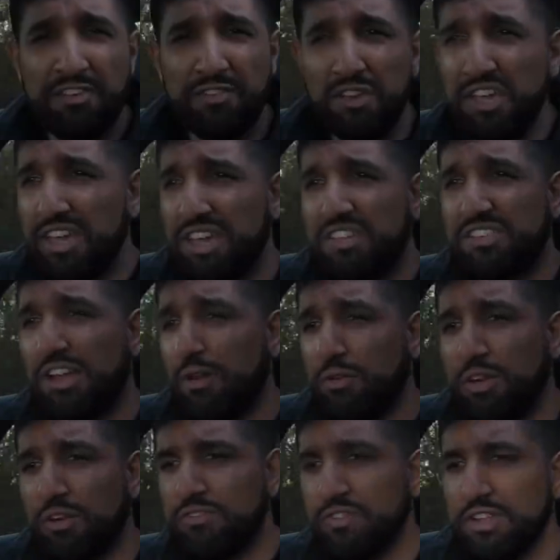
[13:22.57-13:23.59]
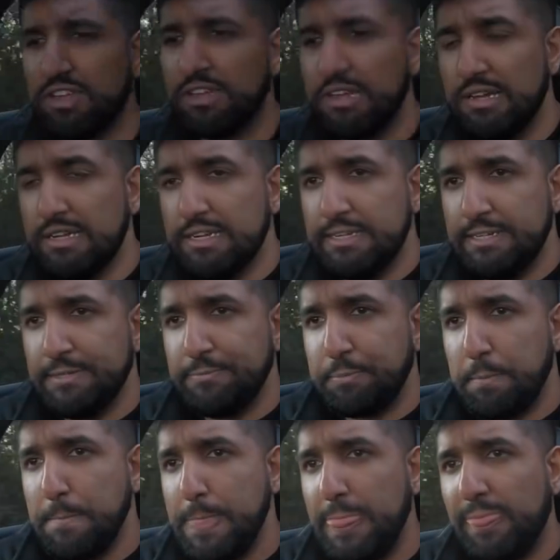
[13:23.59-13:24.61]
of it kicks out lovely,
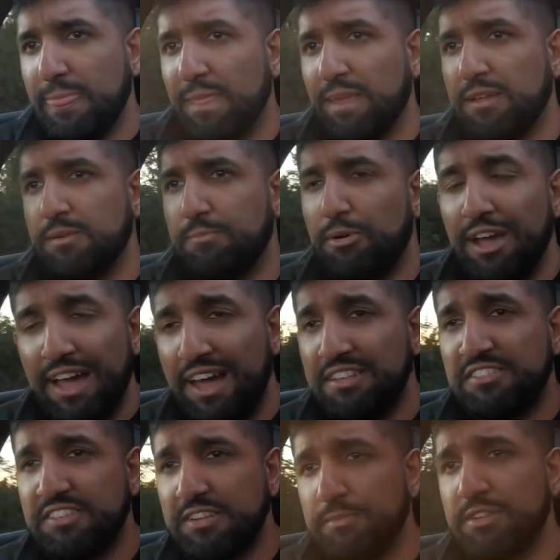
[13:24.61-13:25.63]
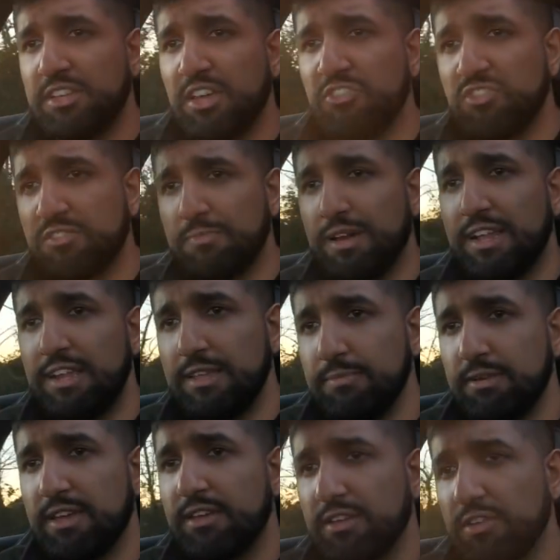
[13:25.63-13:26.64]
but it has its limitations, mainly
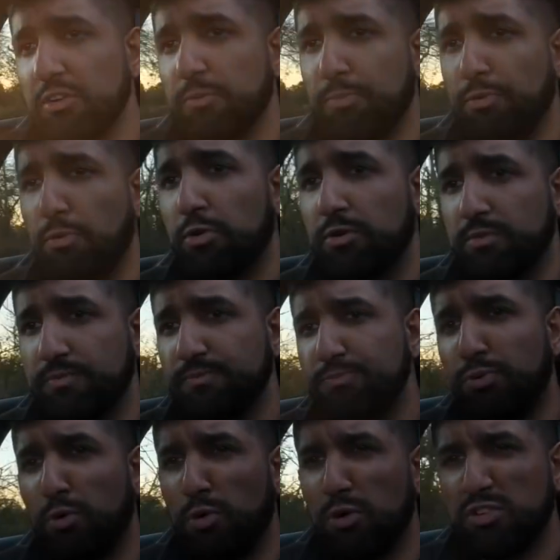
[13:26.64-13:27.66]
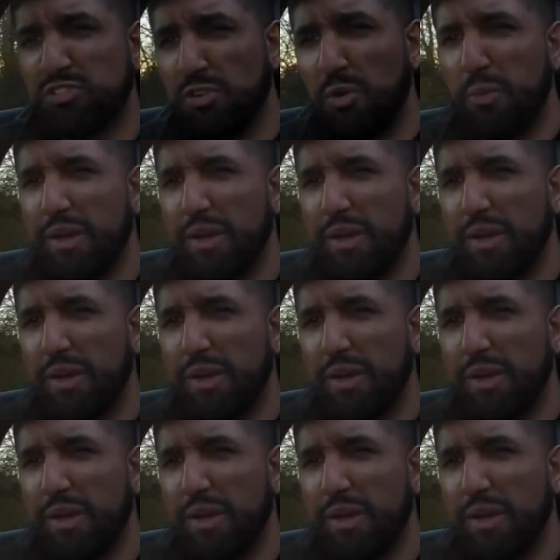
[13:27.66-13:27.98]
being, you know, poor sort of